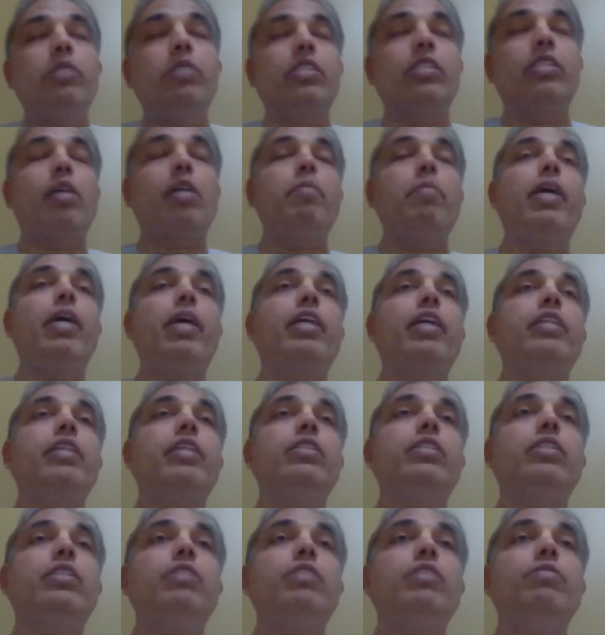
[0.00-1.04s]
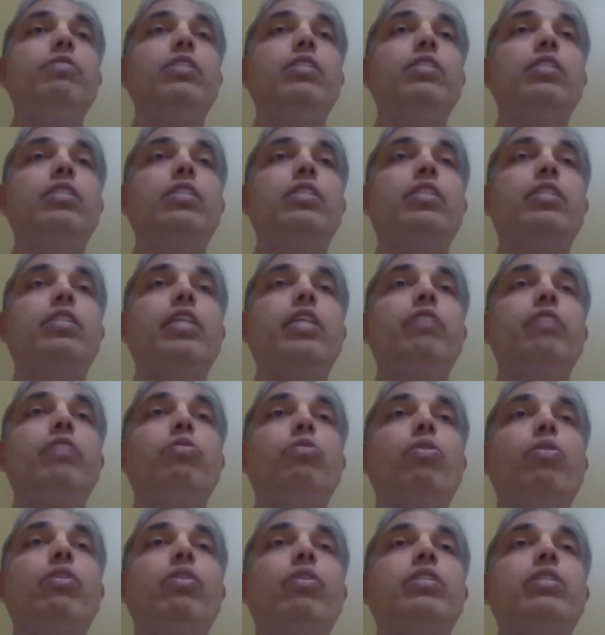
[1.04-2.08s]
He is commander in chief. He is
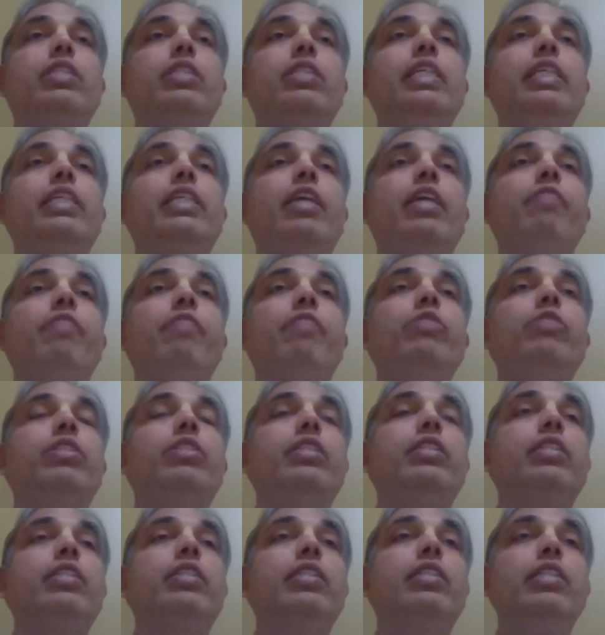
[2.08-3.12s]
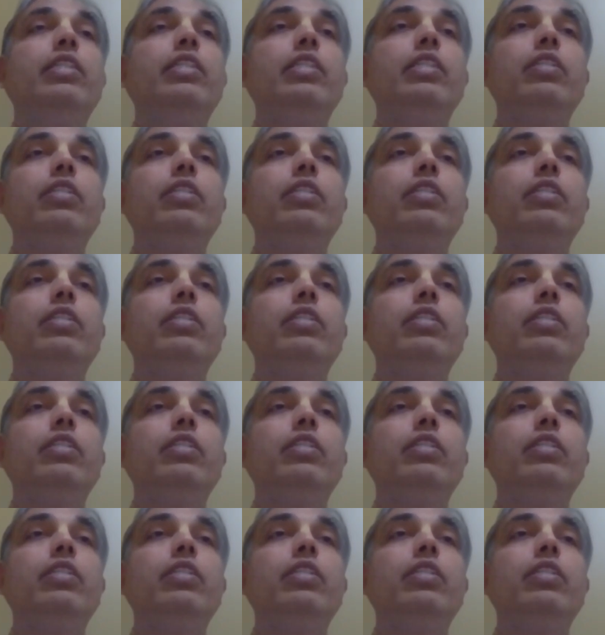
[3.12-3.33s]
overseeing everything